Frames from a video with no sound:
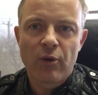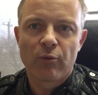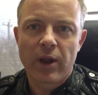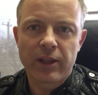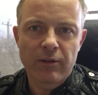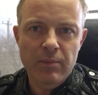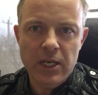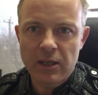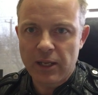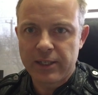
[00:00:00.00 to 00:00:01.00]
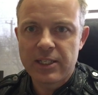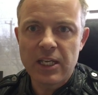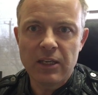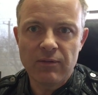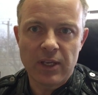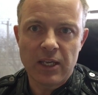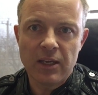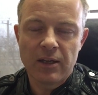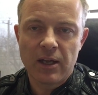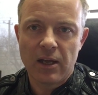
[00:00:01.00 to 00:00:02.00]
regular media like
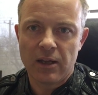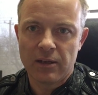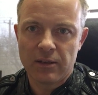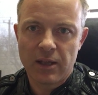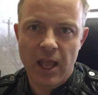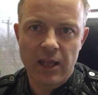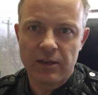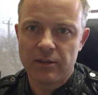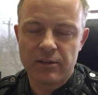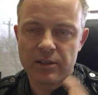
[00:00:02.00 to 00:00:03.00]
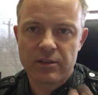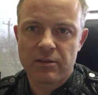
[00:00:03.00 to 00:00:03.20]
TV, and